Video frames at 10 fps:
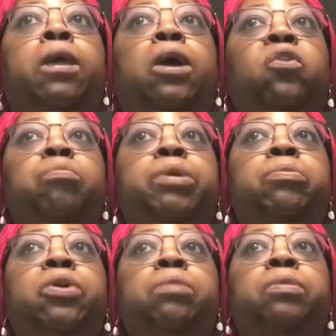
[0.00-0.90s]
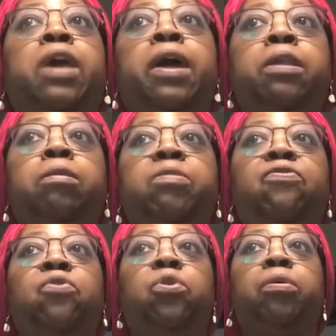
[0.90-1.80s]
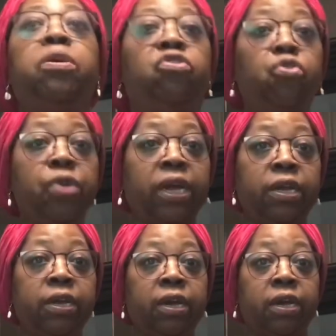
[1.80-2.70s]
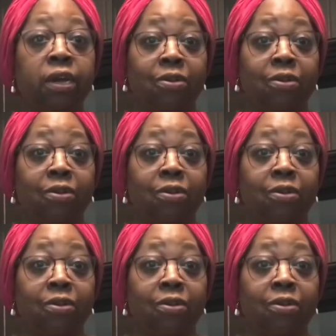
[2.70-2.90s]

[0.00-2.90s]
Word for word: I remember I've gotten before two ninety nine.